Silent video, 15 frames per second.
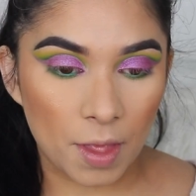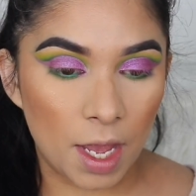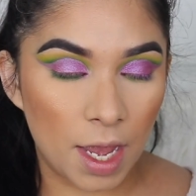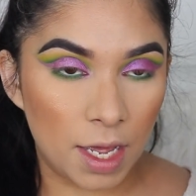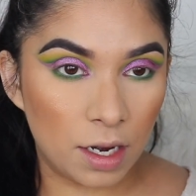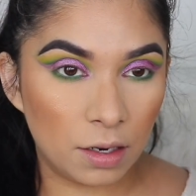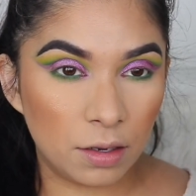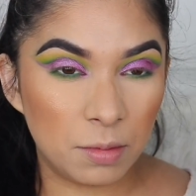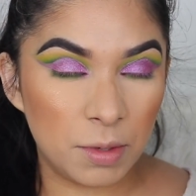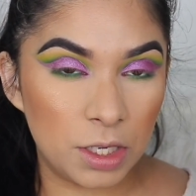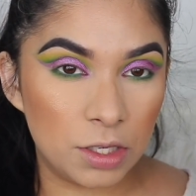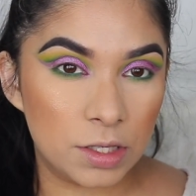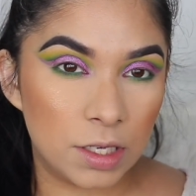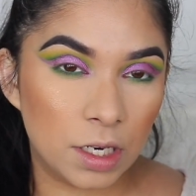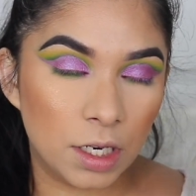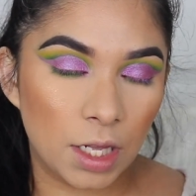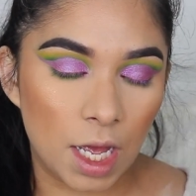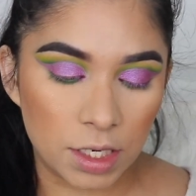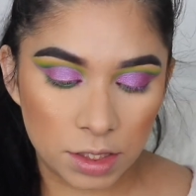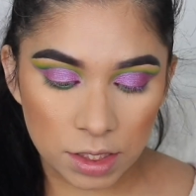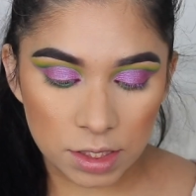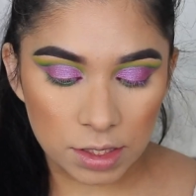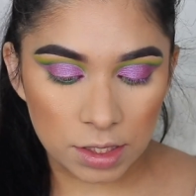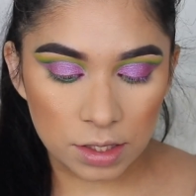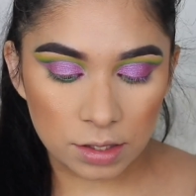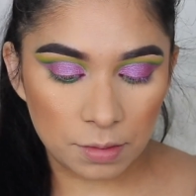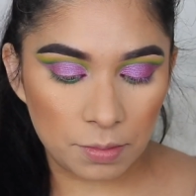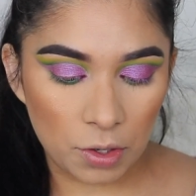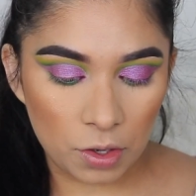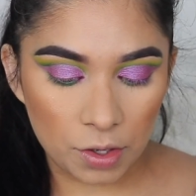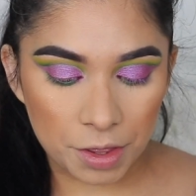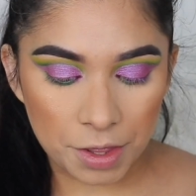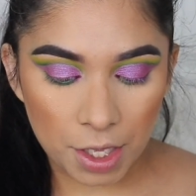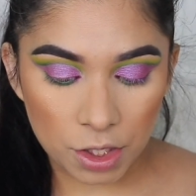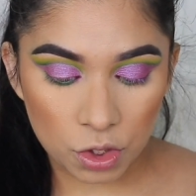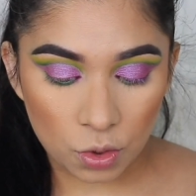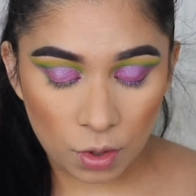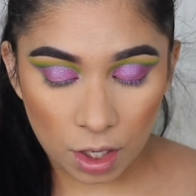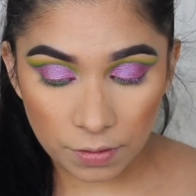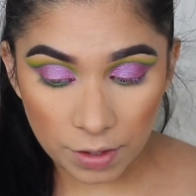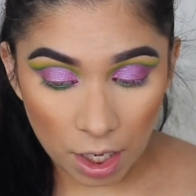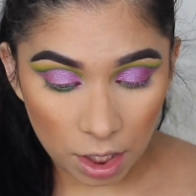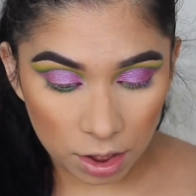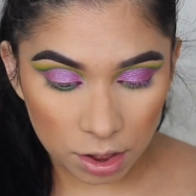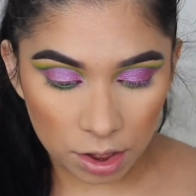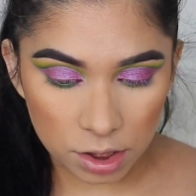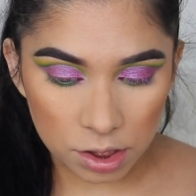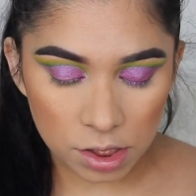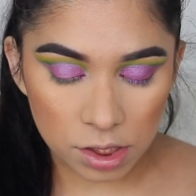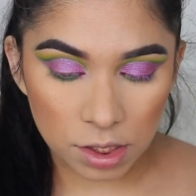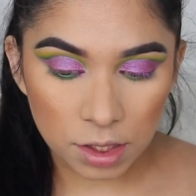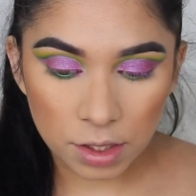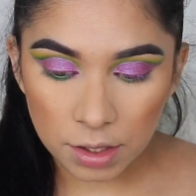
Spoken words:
And I'm going to be using her lashes. These are both $12.